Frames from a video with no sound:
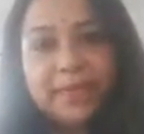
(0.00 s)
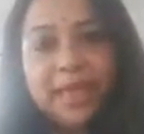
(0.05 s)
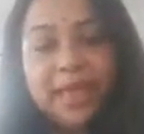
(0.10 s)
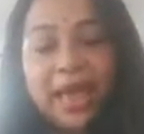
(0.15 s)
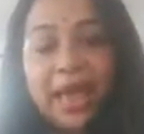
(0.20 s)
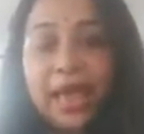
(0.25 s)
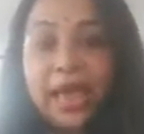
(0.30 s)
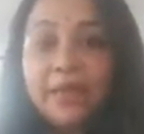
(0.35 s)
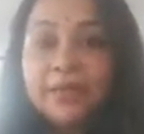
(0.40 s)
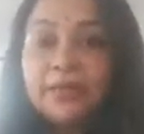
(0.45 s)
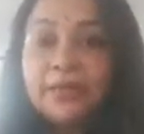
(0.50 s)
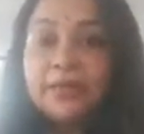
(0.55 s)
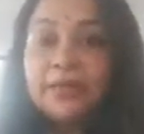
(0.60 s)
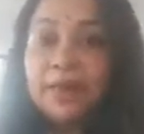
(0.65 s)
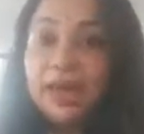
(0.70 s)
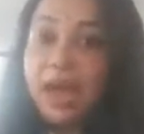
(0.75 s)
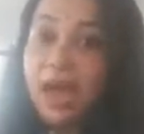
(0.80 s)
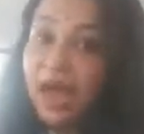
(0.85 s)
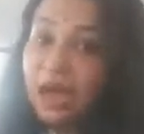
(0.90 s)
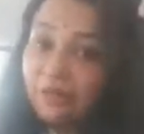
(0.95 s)
And
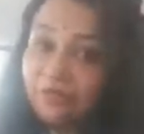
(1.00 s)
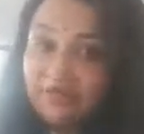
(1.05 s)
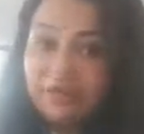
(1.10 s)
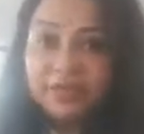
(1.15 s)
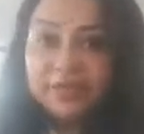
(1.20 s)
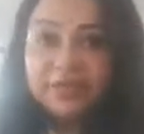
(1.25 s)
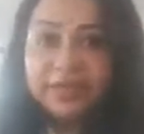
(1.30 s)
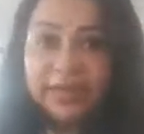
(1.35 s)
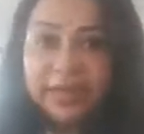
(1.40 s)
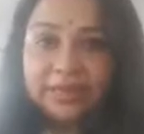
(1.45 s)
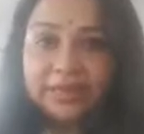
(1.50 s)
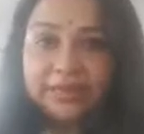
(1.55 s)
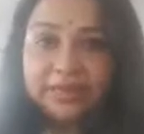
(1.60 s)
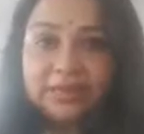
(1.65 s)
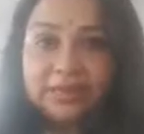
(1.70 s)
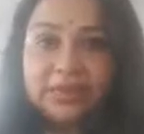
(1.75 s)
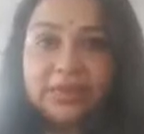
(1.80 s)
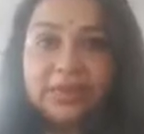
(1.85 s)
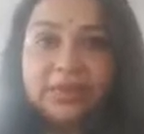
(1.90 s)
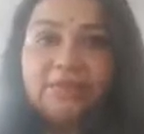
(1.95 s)
after that,
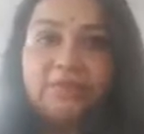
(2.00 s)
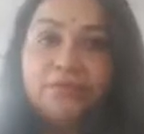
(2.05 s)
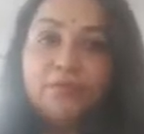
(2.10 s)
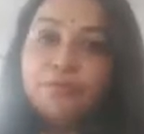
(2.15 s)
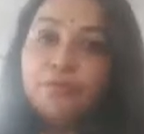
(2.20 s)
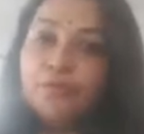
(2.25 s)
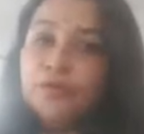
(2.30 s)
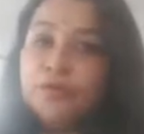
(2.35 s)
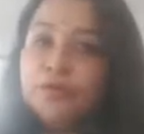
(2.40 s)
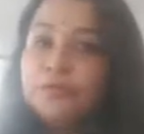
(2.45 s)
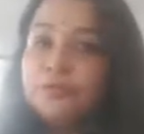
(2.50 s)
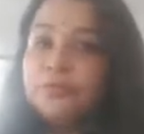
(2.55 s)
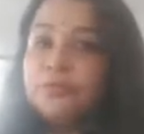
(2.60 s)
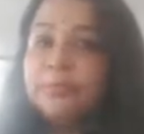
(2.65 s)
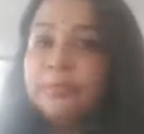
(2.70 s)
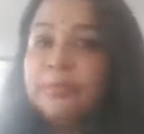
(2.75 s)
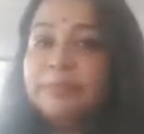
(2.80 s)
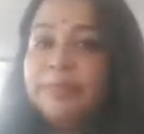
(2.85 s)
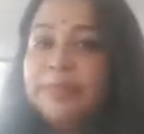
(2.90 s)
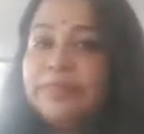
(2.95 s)
if you want to
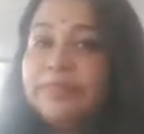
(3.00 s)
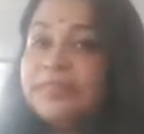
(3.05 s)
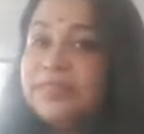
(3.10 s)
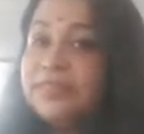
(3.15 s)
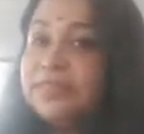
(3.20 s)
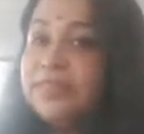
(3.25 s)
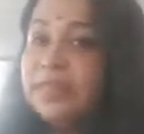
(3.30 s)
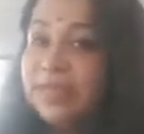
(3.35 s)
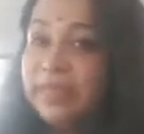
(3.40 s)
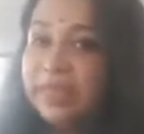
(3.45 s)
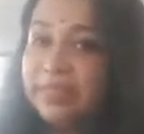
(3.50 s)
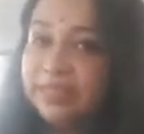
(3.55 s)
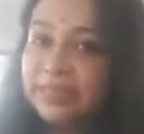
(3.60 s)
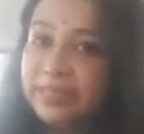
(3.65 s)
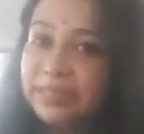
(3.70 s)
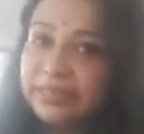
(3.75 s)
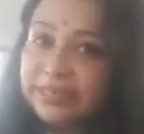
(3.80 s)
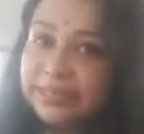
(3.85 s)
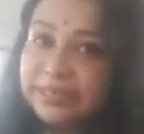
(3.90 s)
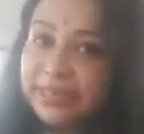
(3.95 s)
maintain the
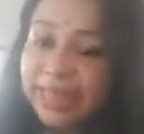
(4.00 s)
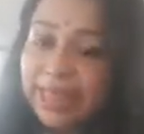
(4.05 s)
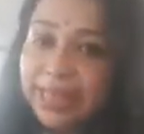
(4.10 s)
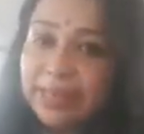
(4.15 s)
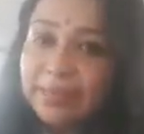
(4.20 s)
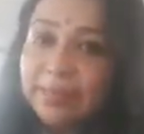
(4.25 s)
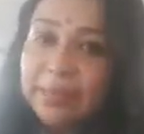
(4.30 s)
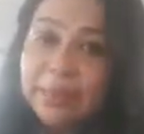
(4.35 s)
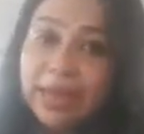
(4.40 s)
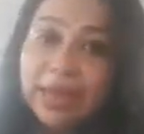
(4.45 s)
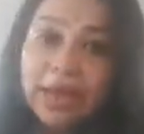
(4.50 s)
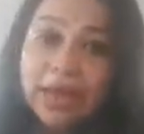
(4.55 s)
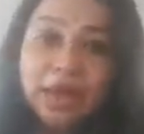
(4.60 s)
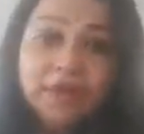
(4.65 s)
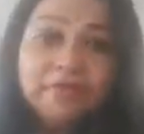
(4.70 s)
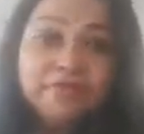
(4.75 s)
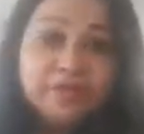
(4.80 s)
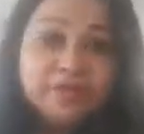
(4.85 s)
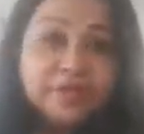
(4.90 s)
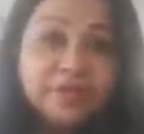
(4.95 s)
healthy scalp,
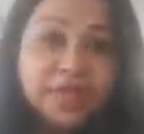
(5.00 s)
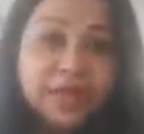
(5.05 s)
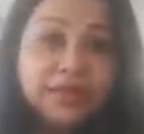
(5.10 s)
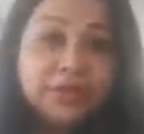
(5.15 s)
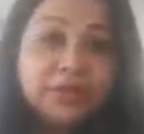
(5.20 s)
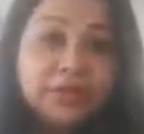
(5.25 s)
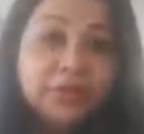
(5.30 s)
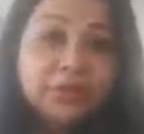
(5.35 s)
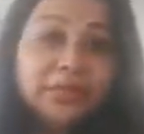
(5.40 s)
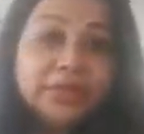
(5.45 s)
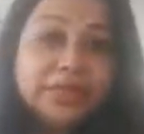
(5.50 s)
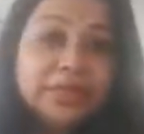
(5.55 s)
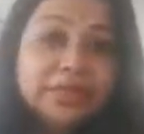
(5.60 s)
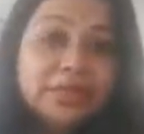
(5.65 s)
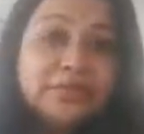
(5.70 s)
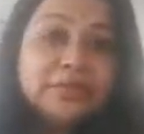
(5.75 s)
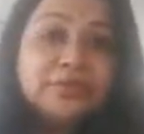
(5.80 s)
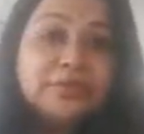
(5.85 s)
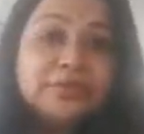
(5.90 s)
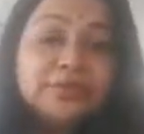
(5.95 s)
after that you can
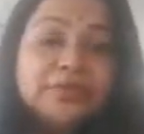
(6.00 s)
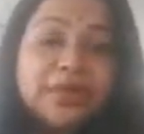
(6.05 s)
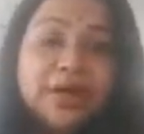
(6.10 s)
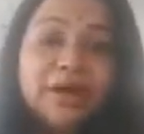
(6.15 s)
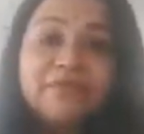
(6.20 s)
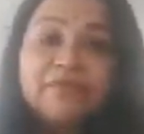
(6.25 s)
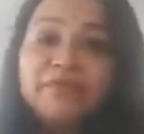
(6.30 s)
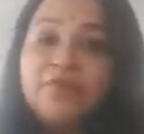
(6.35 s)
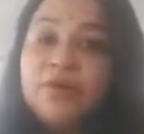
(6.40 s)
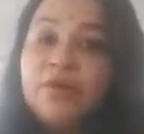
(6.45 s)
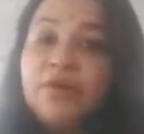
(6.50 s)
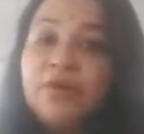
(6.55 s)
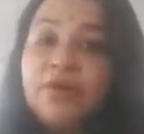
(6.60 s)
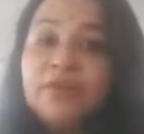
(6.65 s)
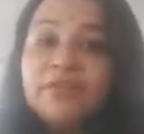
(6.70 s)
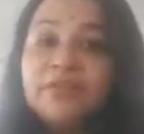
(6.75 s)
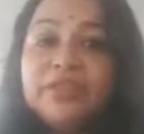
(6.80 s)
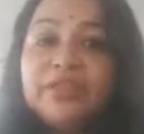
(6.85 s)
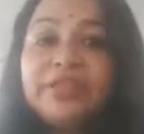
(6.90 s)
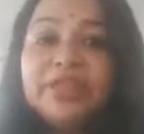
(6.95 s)
use a few
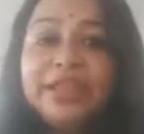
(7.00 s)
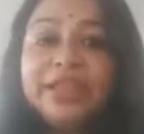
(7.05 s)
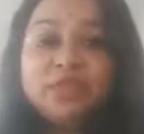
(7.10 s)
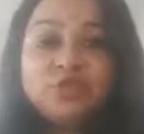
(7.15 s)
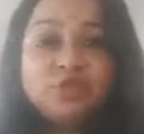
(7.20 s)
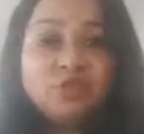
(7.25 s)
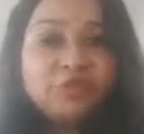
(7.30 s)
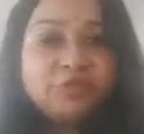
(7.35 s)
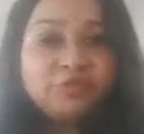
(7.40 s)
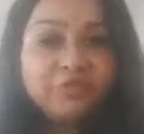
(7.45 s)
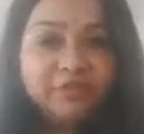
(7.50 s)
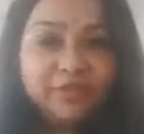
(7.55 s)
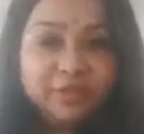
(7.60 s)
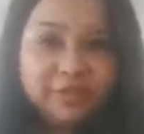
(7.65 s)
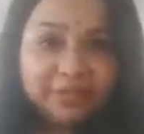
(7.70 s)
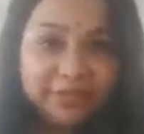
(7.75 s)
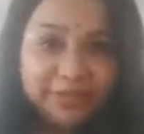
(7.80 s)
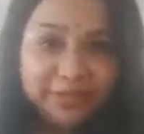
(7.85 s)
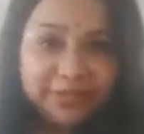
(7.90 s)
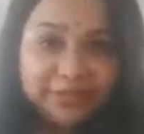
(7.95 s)
of the natural
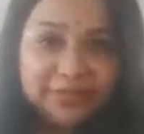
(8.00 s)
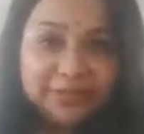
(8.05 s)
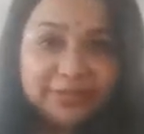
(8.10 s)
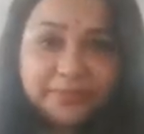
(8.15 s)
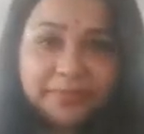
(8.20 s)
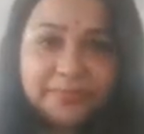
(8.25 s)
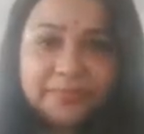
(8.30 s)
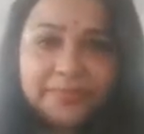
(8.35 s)
treatments.